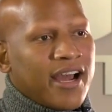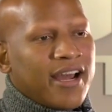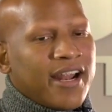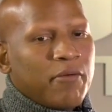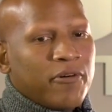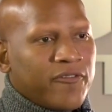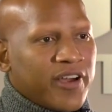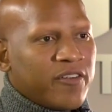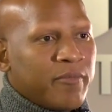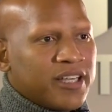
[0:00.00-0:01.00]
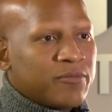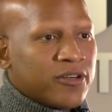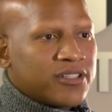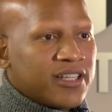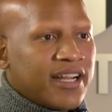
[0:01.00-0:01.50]
I, and I'm a faith based
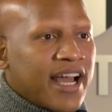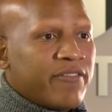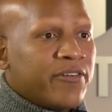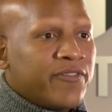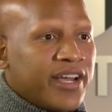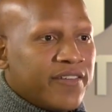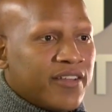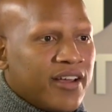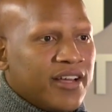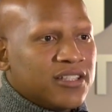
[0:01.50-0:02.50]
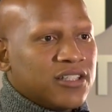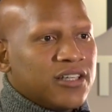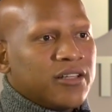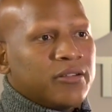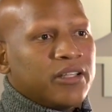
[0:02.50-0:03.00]
person, and having faith
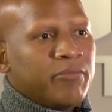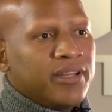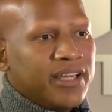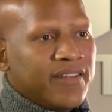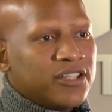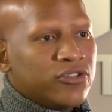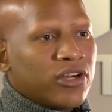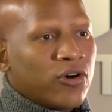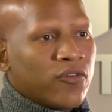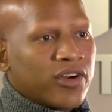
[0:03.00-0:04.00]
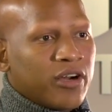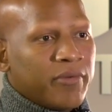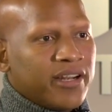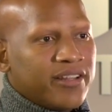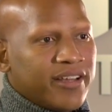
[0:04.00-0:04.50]
to, to believe that you can
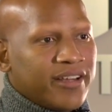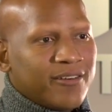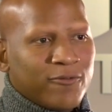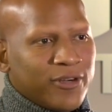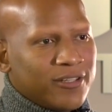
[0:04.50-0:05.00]
overcome anything.